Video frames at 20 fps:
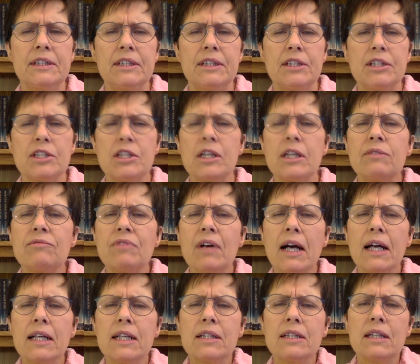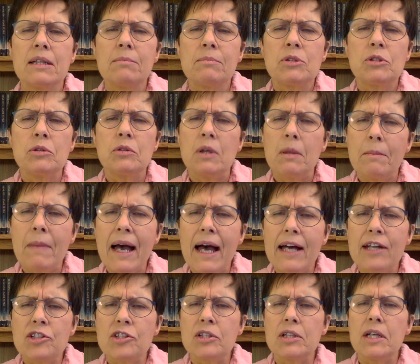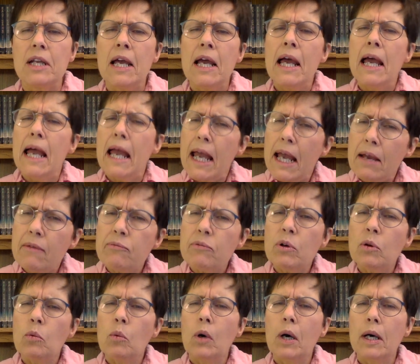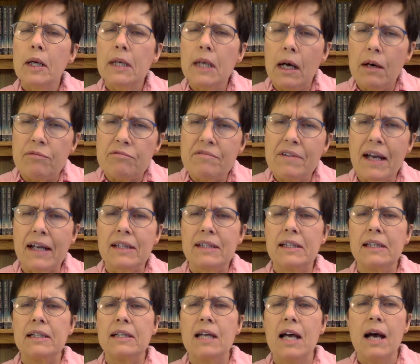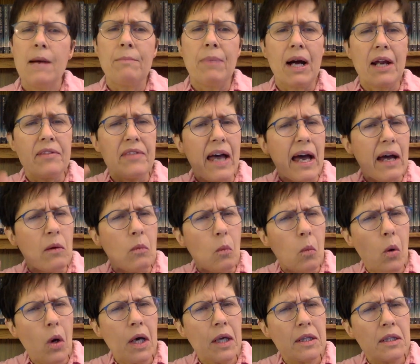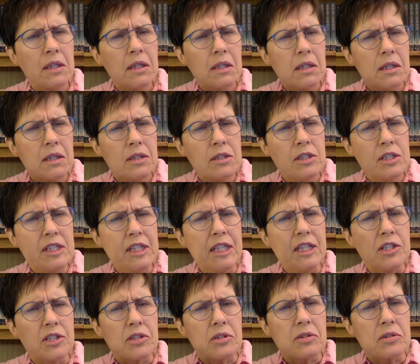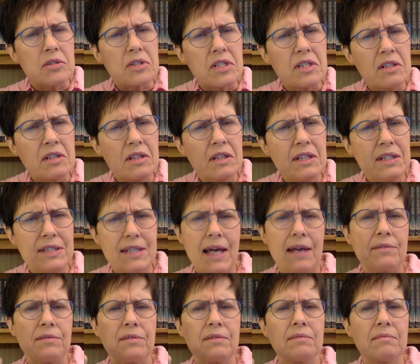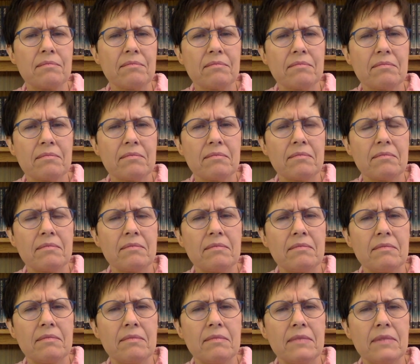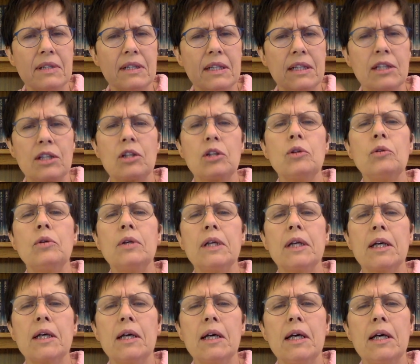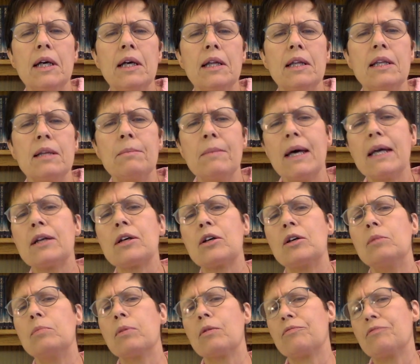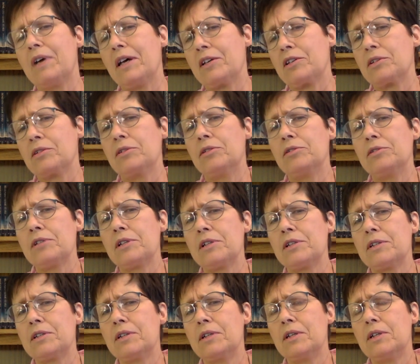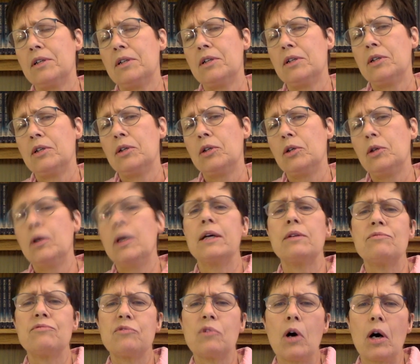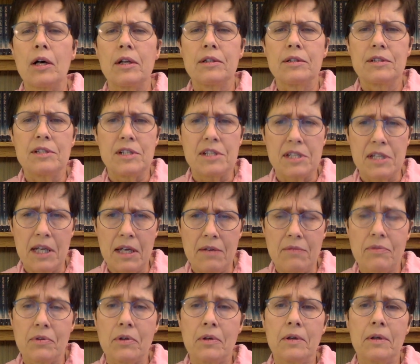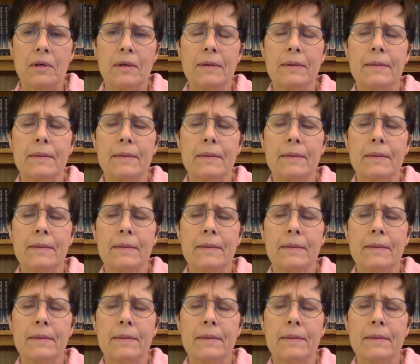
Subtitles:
She invited them to imagine everyone affected by that one teacher's death, including the medical professionals who had fought to save her.